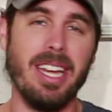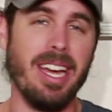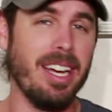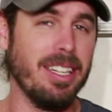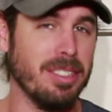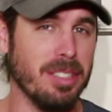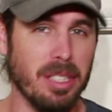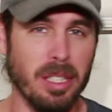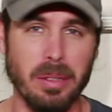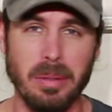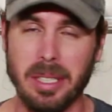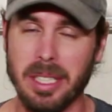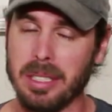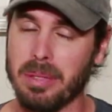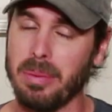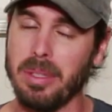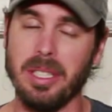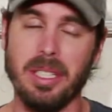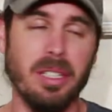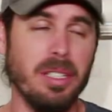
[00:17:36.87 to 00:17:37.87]
As always,
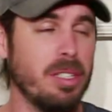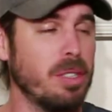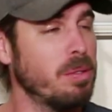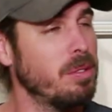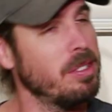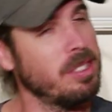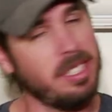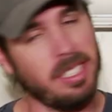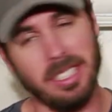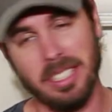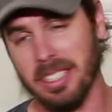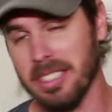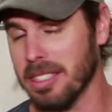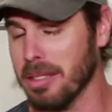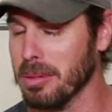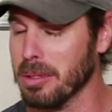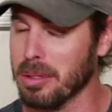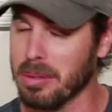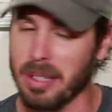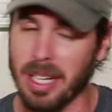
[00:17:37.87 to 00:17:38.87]
we know the routine.
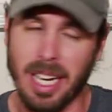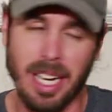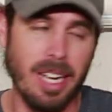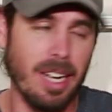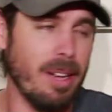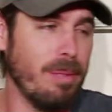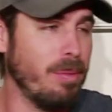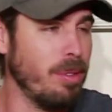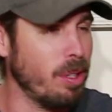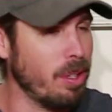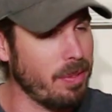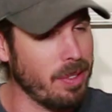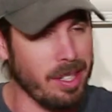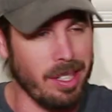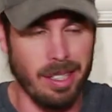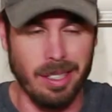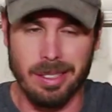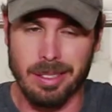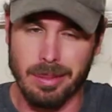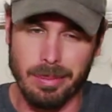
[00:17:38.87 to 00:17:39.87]
Subscribe,
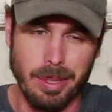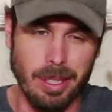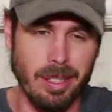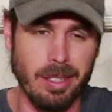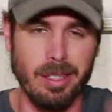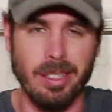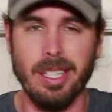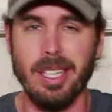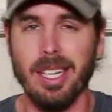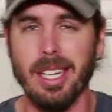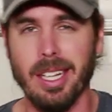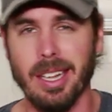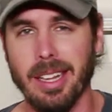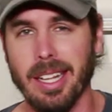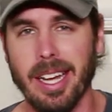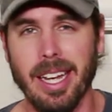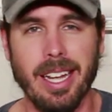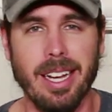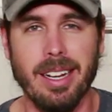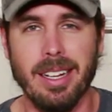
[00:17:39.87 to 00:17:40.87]
notification bell,
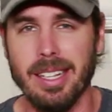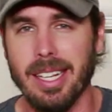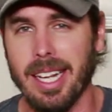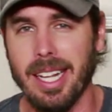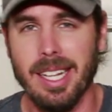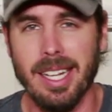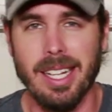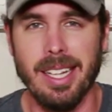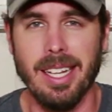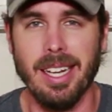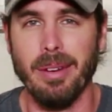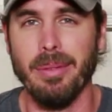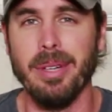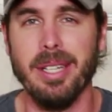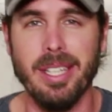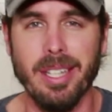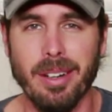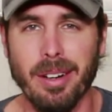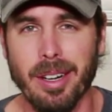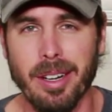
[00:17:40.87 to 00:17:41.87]
like, la la la. We
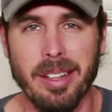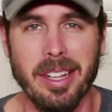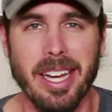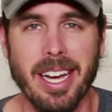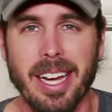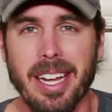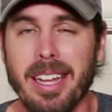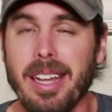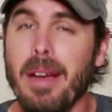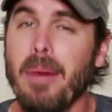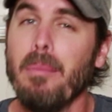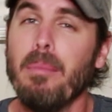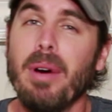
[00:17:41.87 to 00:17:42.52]
know all that.